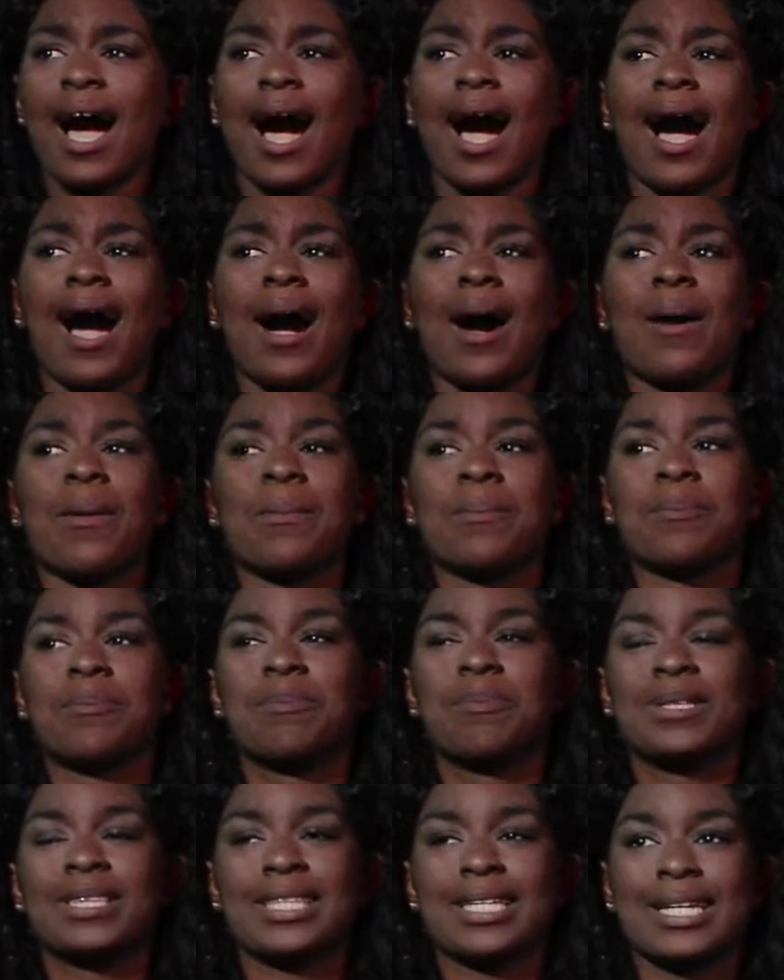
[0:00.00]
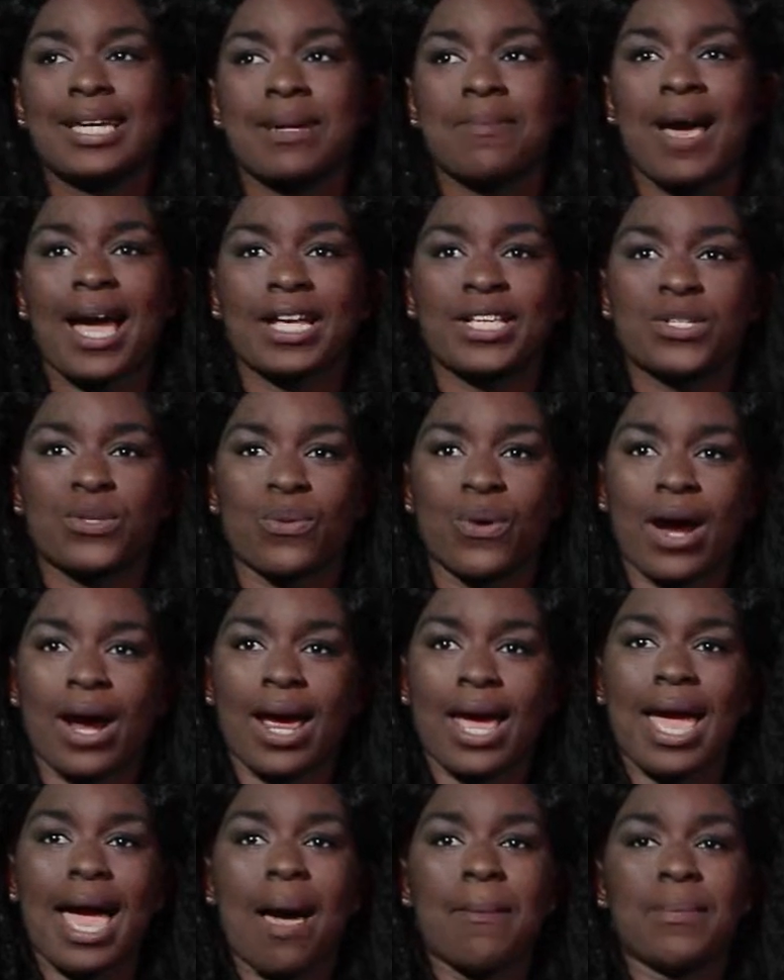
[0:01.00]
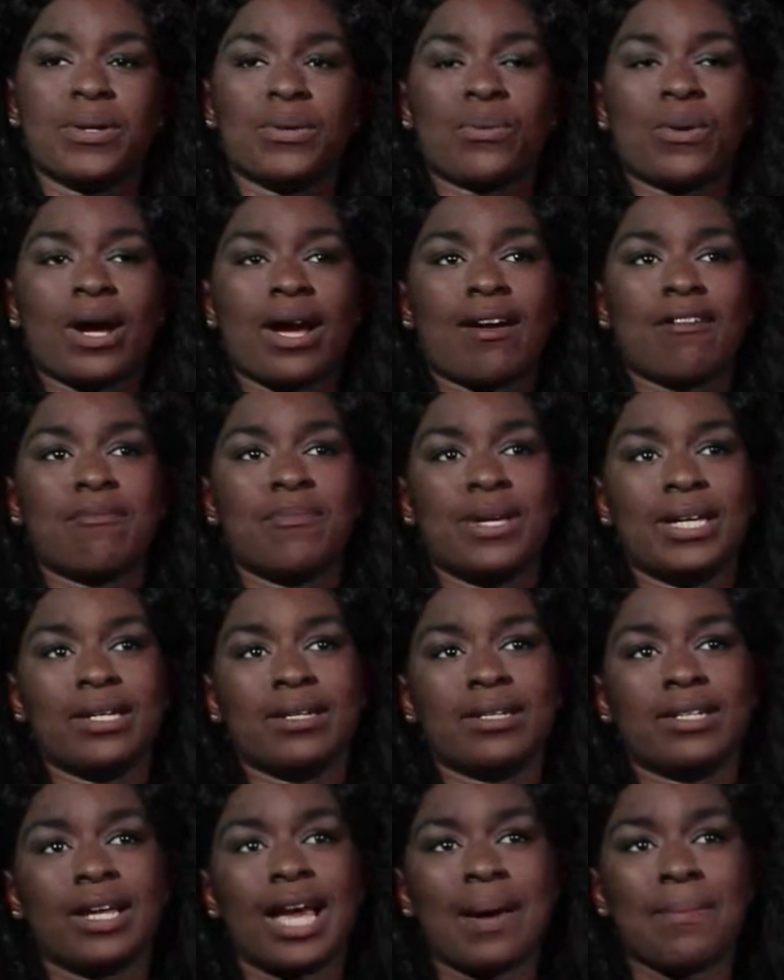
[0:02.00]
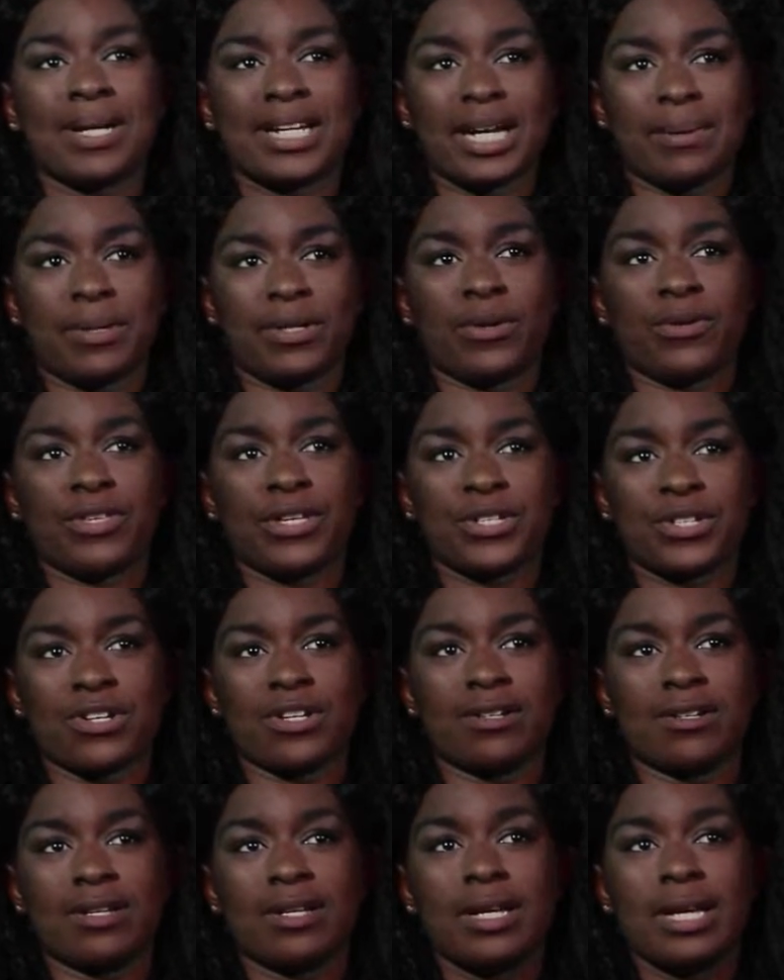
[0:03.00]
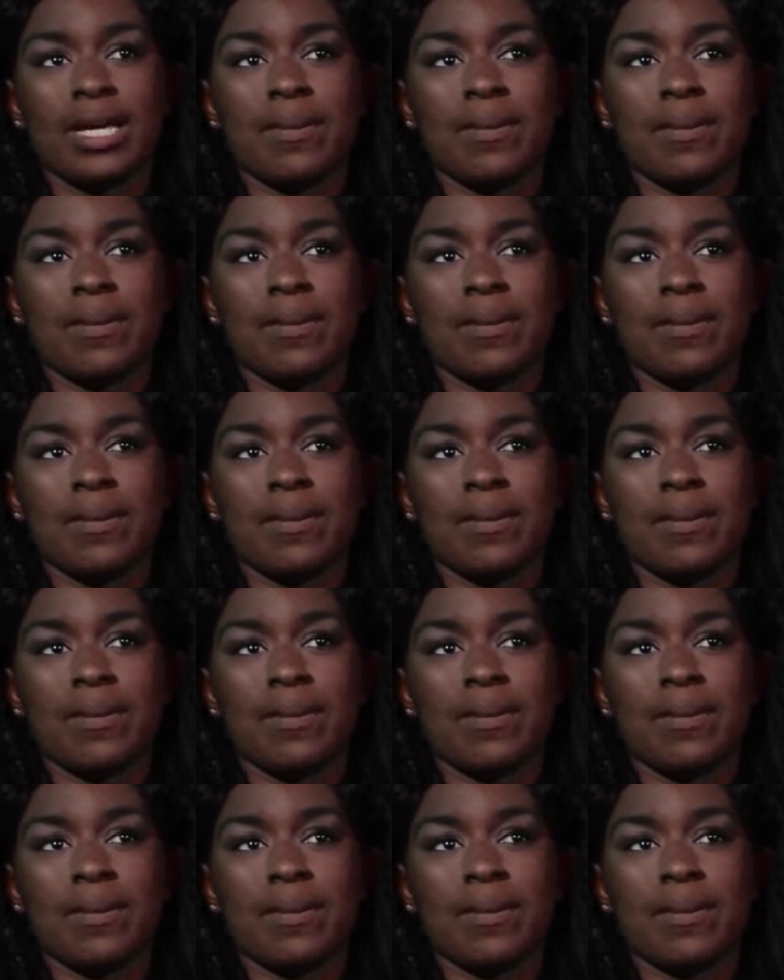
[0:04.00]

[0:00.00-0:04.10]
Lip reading: But thinking back to where I am and where I've been at my time at Northeastern,